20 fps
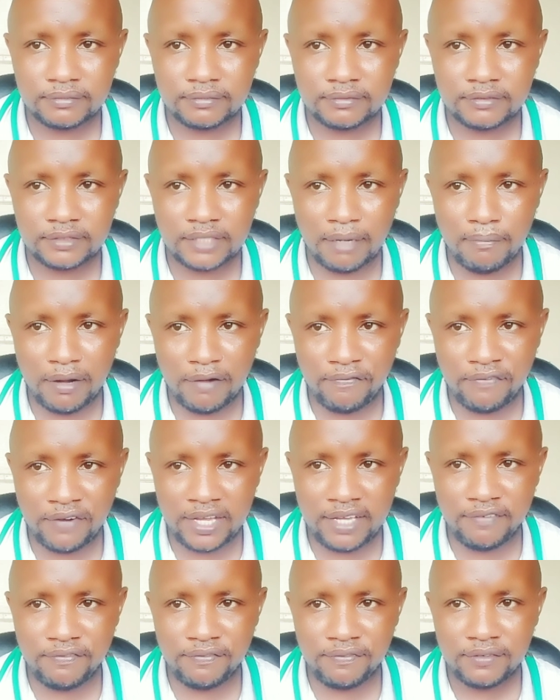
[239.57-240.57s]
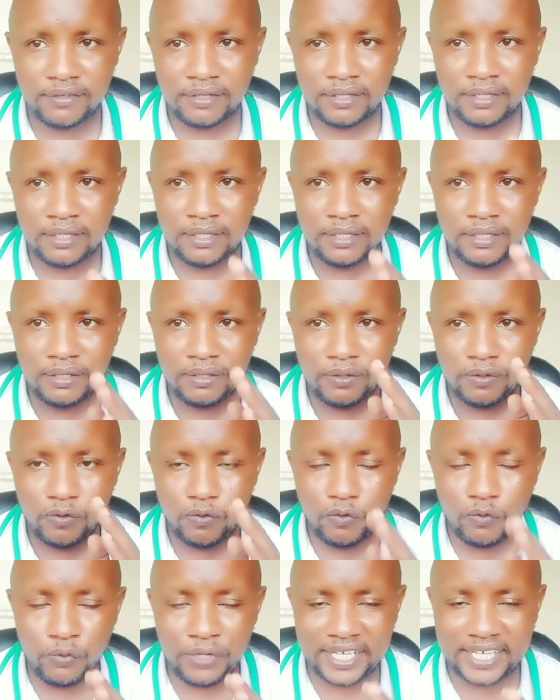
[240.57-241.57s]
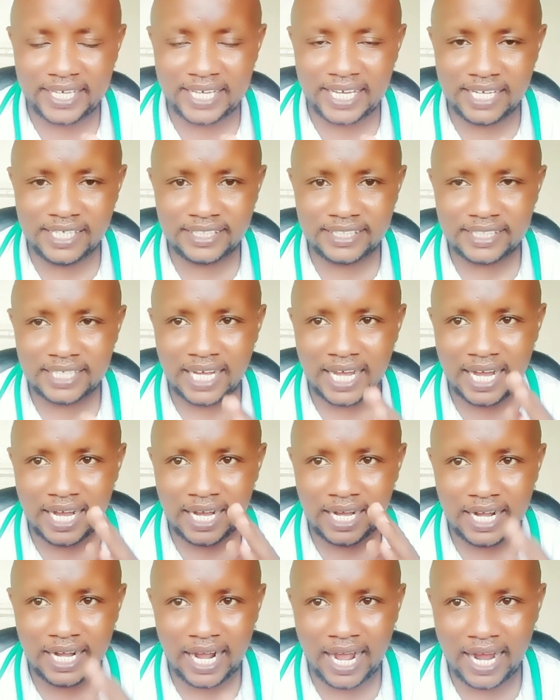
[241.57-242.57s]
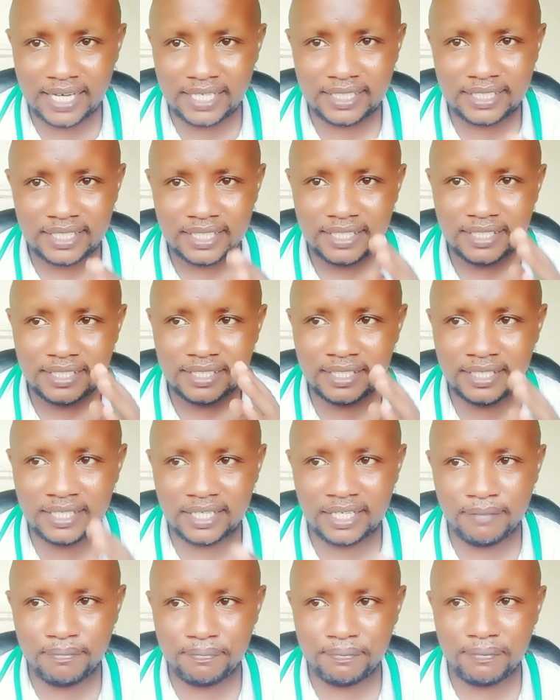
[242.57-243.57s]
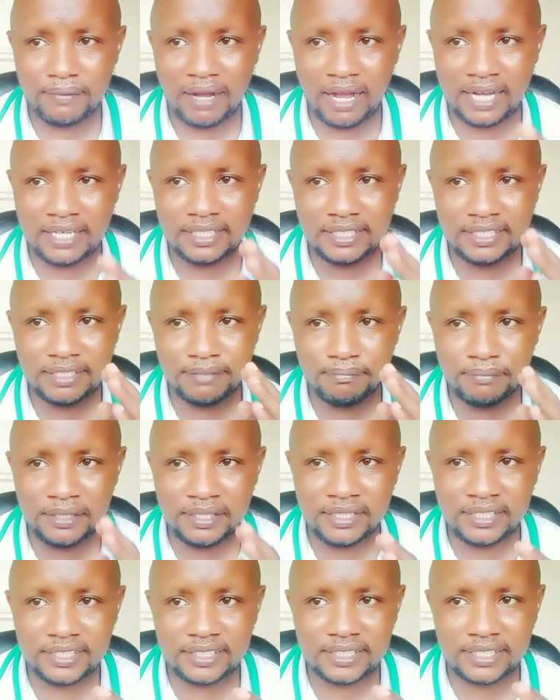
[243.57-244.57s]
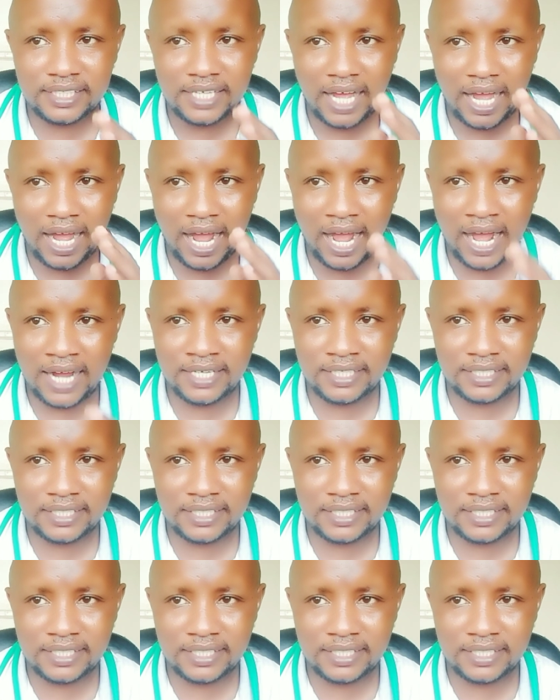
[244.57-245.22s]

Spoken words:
Number five, weakened hand grip and diminished hand